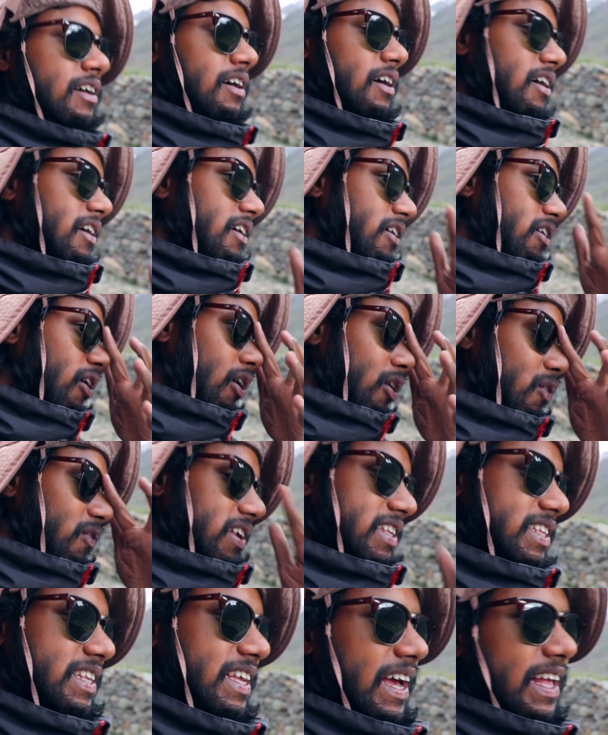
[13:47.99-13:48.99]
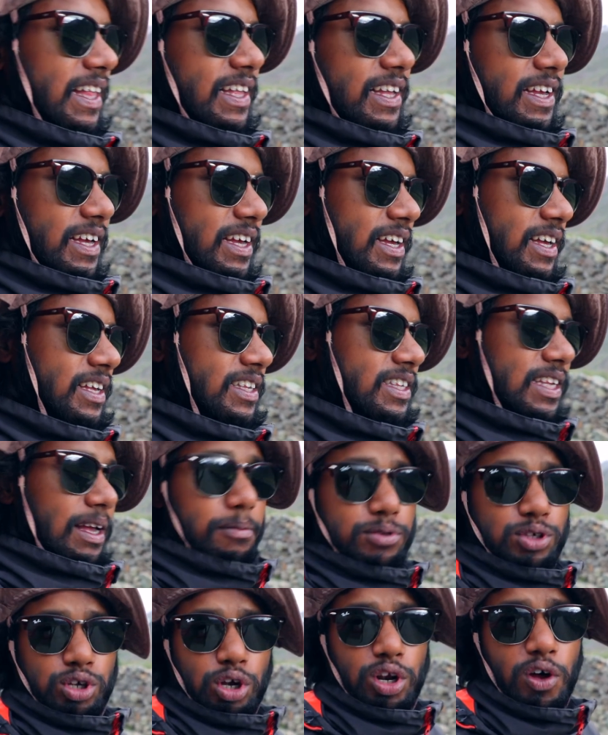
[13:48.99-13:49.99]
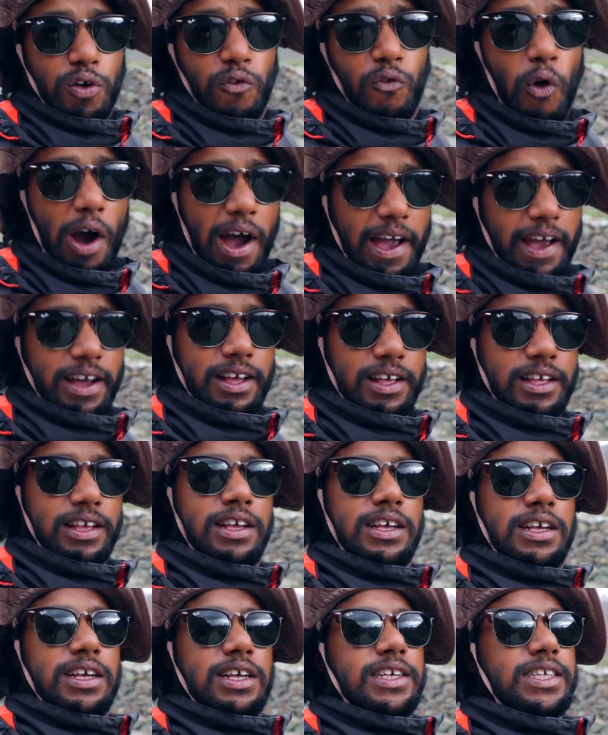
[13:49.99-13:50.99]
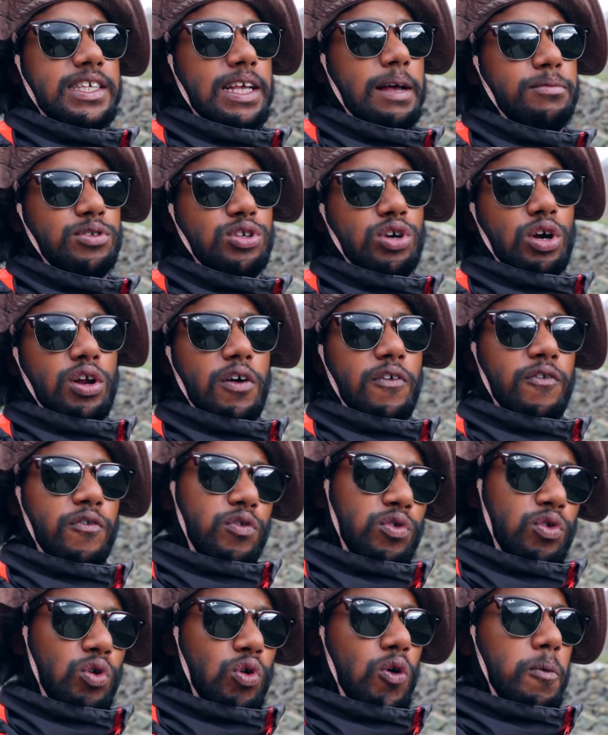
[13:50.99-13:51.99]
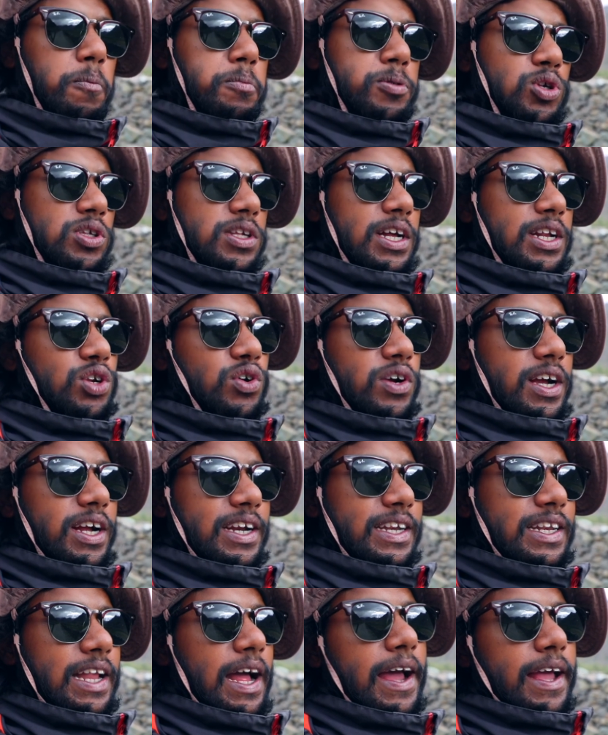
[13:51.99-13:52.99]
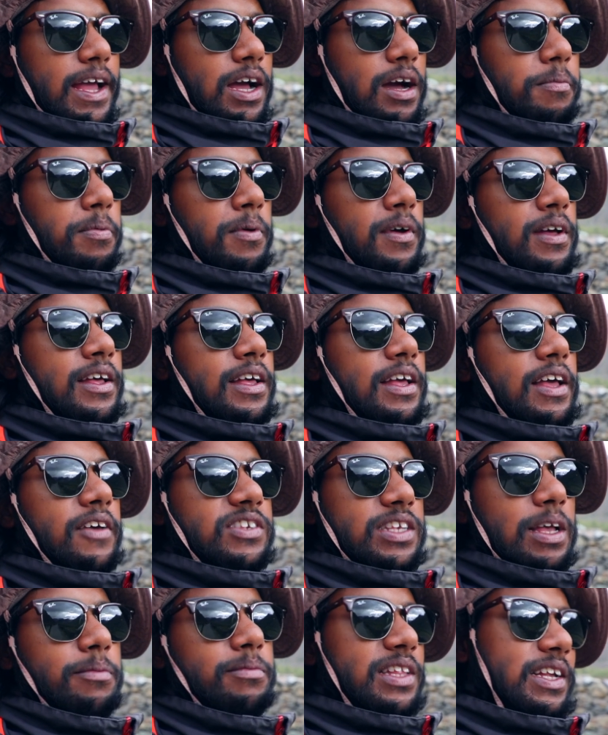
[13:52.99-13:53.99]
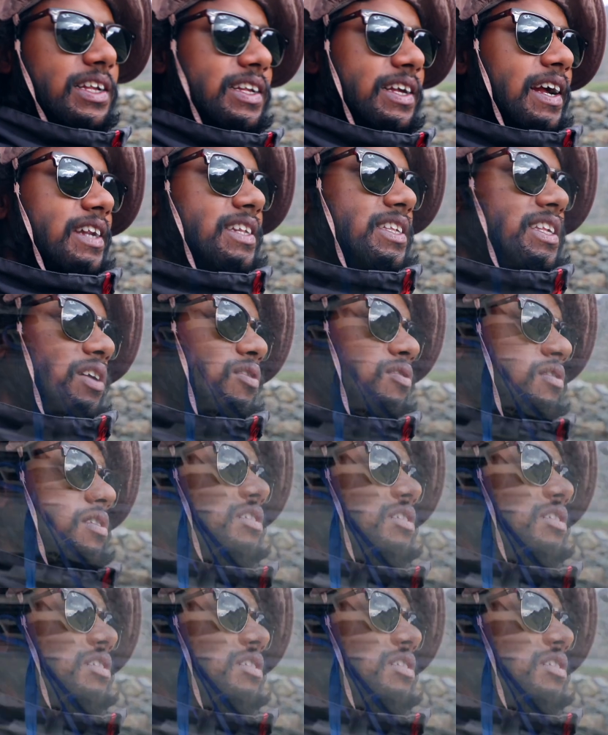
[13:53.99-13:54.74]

uh, always carry some sort of wire some sort of rope so that you can tie up if something gets out